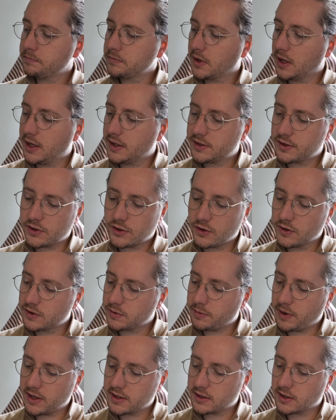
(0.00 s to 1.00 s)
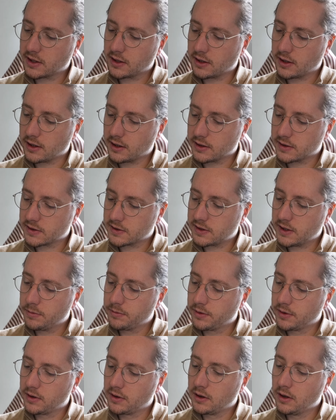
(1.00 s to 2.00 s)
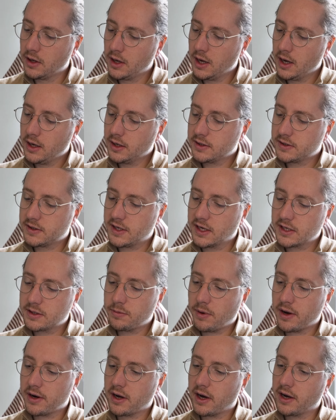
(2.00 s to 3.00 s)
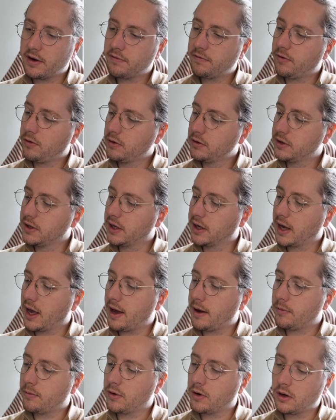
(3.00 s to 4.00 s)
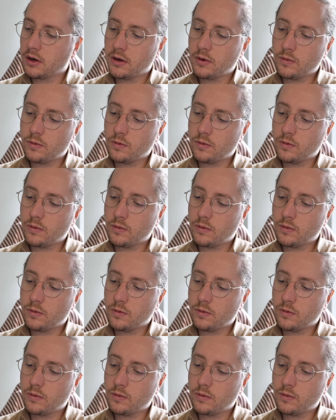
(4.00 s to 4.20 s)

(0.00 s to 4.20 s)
it's just basically a simple 6x9 folding camera,